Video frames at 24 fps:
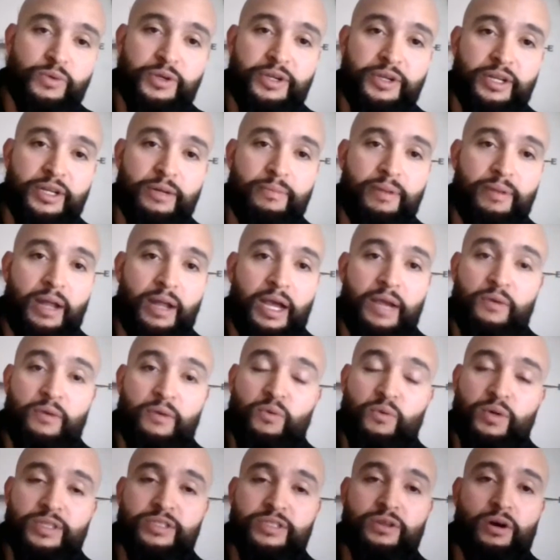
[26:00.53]
where you can apply.
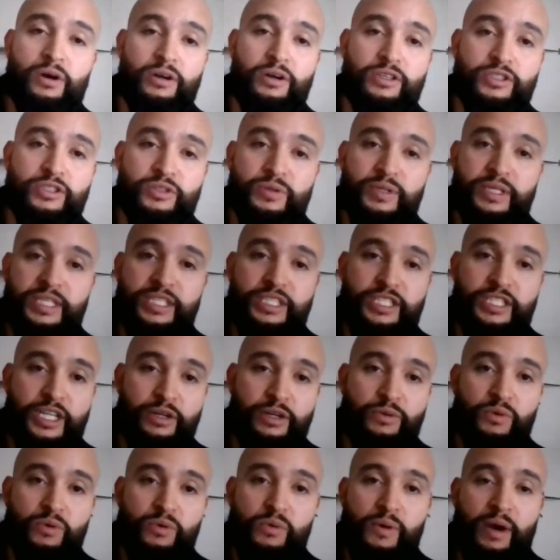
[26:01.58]
One's archery,
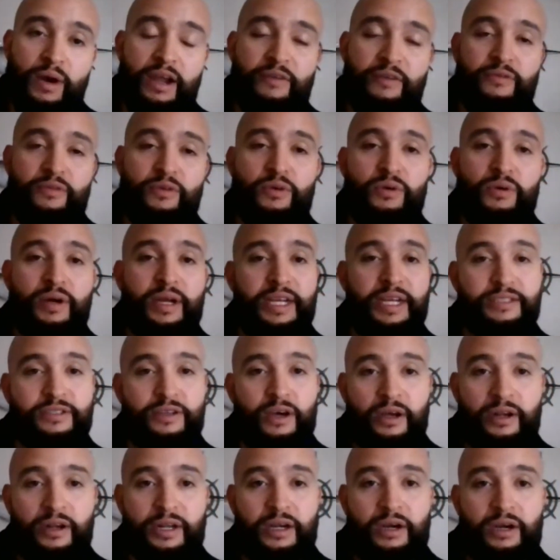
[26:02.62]
general rifle,
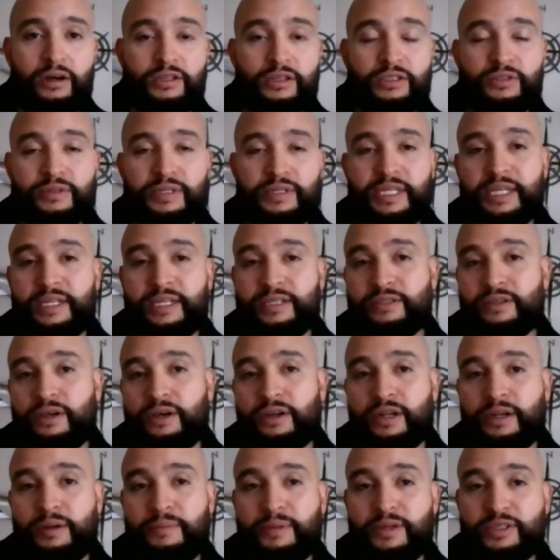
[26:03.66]
exotic archery,
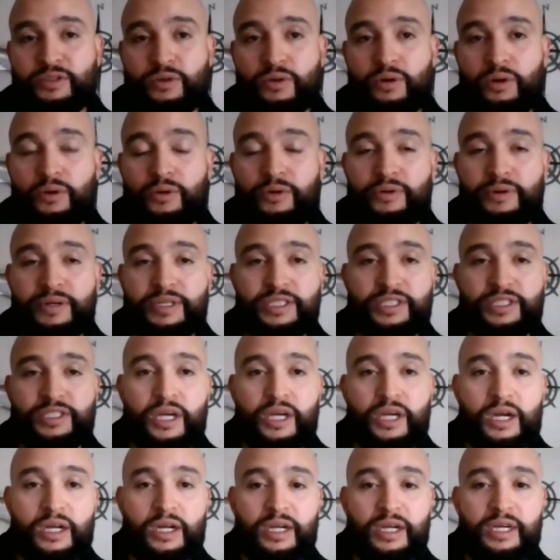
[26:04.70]
exotic muzzleloader and
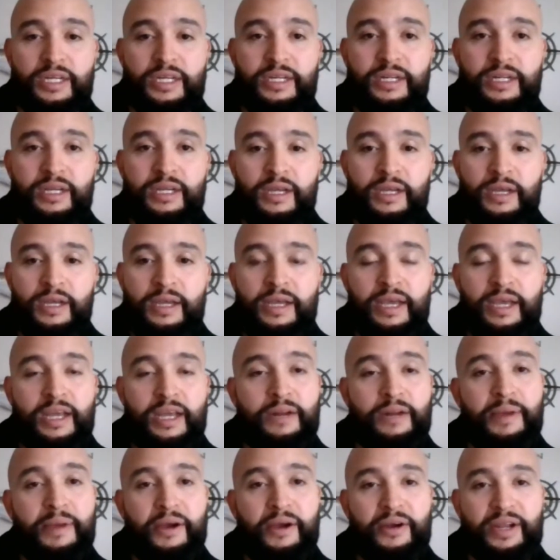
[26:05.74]
shotgun,
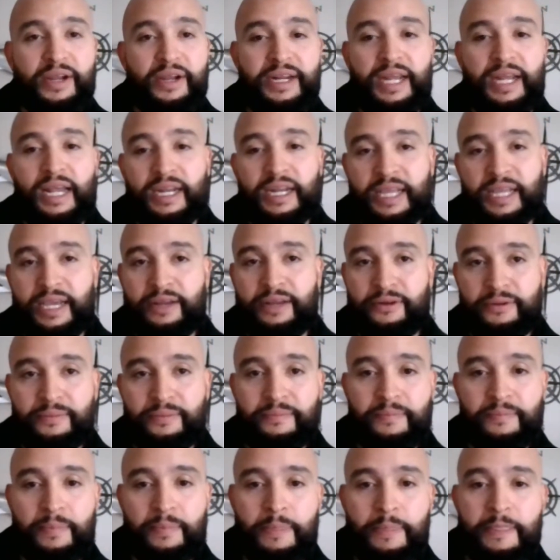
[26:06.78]
and American alligator.
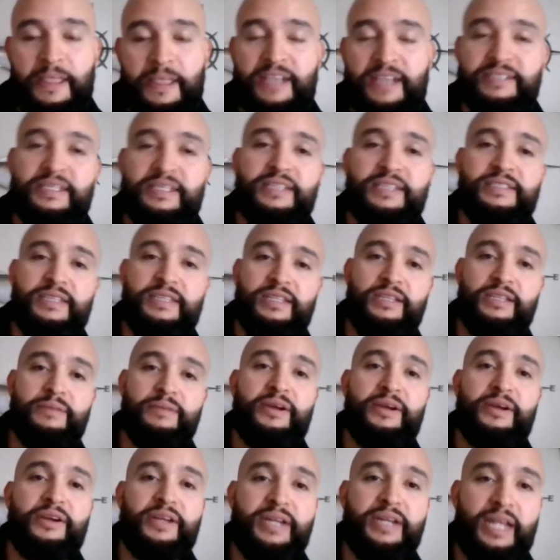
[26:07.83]
As I said, the
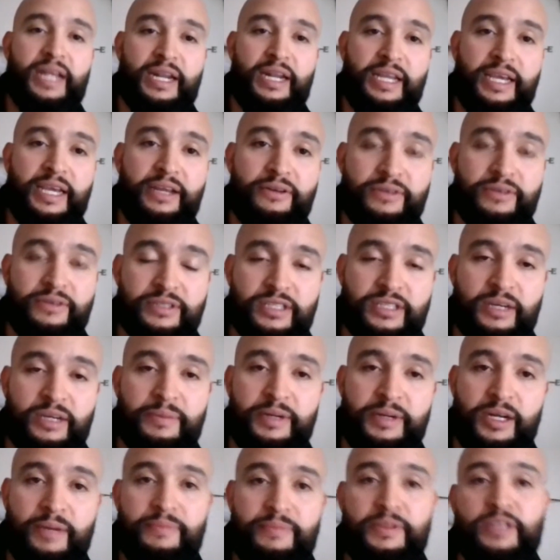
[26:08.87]
American alligator is
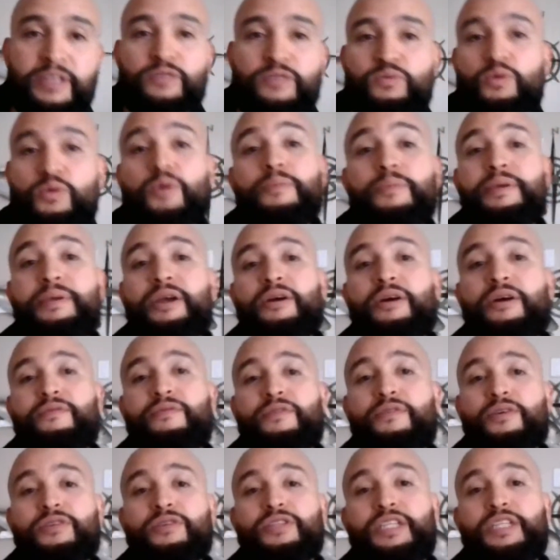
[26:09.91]
coming up. This will be our
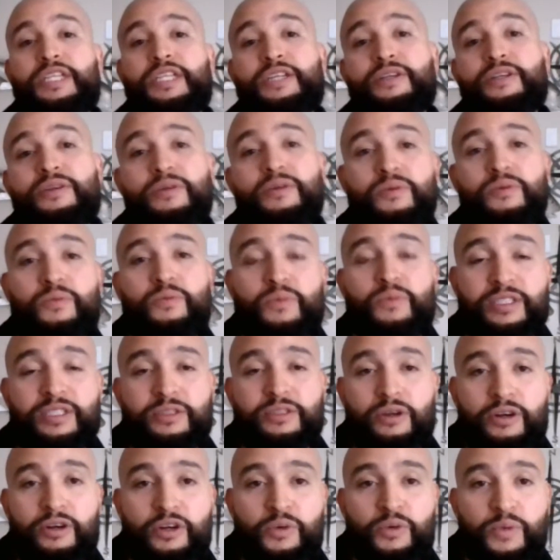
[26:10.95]
first year. We
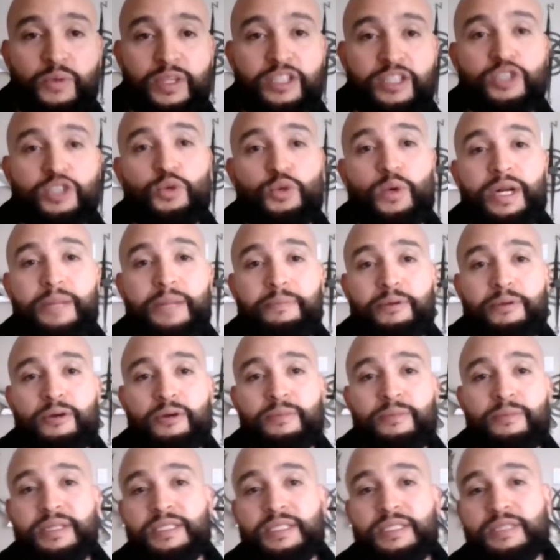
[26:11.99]
started with 20
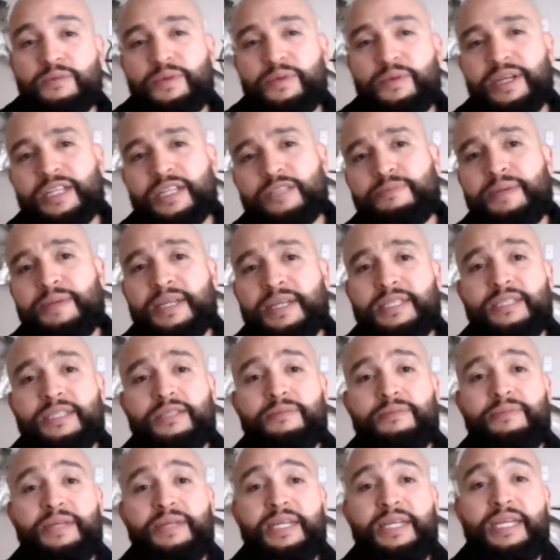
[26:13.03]
permits, and we expect it
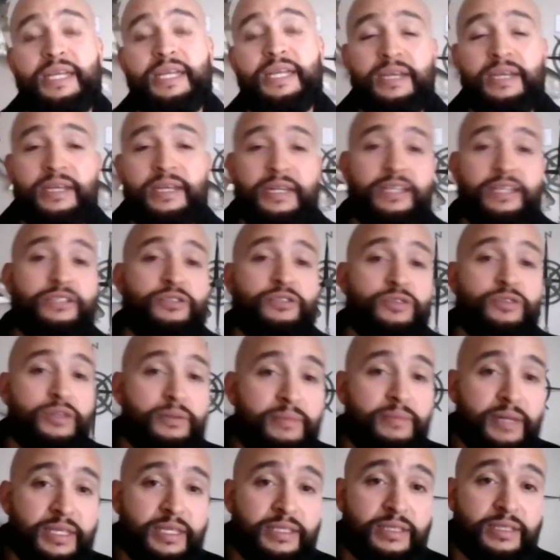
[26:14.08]
to be an
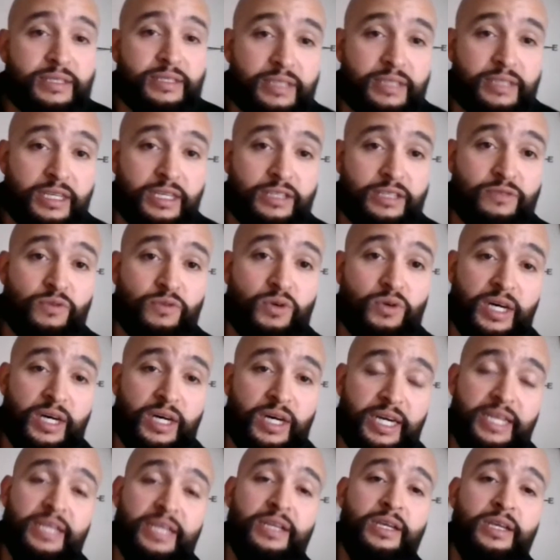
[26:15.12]
extremely successful
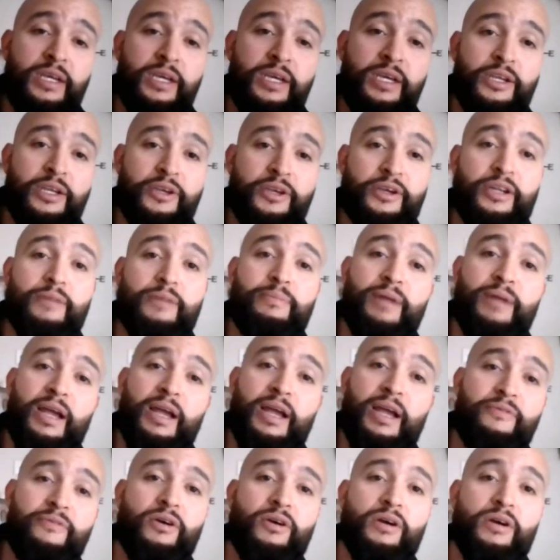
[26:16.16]
hunt. You can
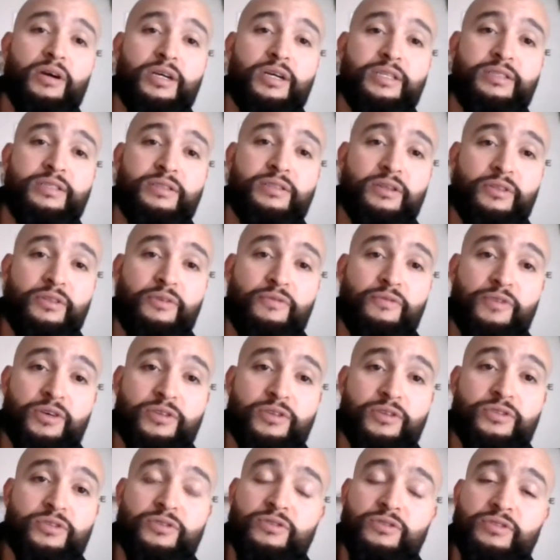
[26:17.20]
apply for our hunts on the
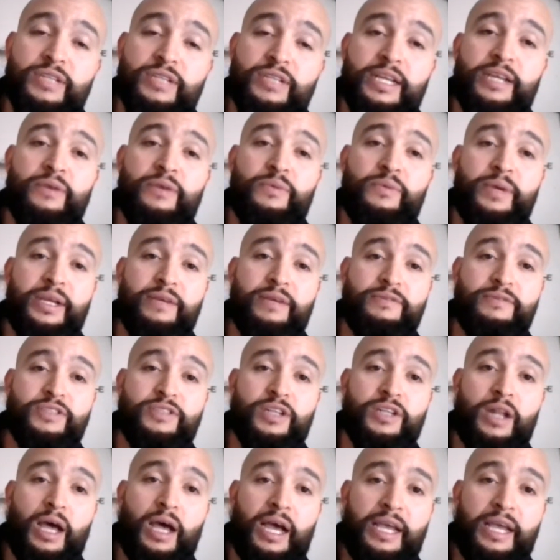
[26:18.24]
1st or 2nd week of
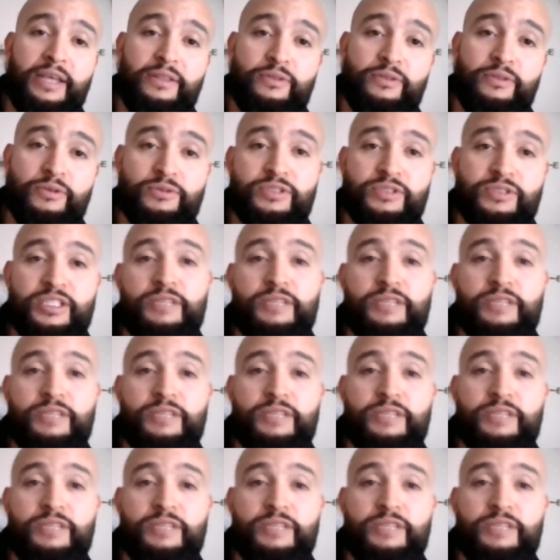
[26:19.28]
July through